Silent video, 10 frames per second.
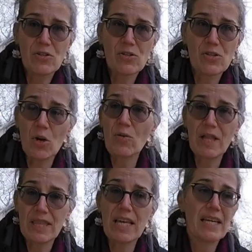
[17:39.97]
so
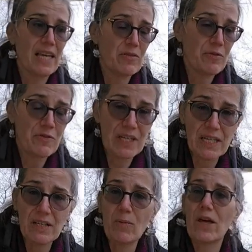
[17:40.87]
that they can
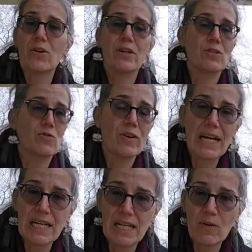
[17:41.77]
feed whether it's
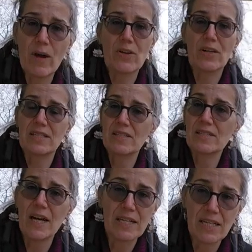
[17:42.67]
rainy, whether it's
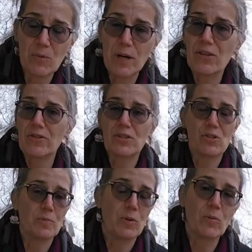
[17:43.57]
sunny, whether it's
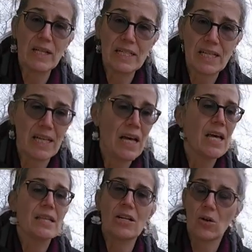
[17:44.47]
super windy.
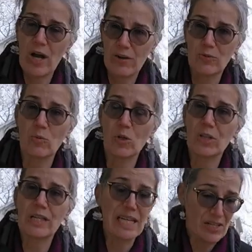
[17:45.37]
They don't have to
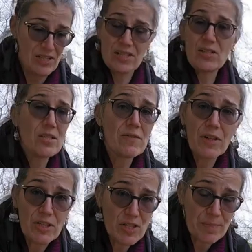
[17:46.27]
worry, because this is a
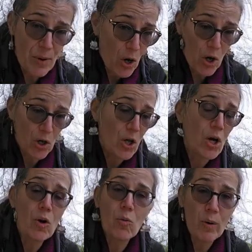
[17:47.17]
very small,
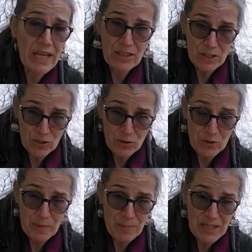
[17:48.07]
weak little
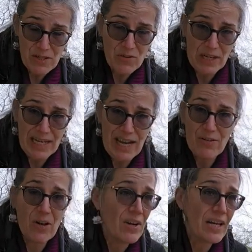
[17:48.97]
group of bees right now.
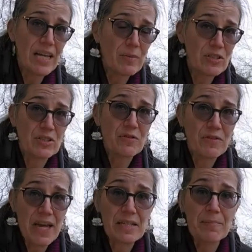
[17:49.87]
They're not able to
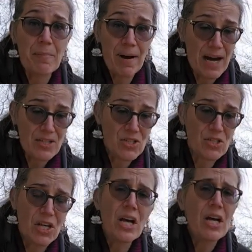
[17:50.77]
defend much.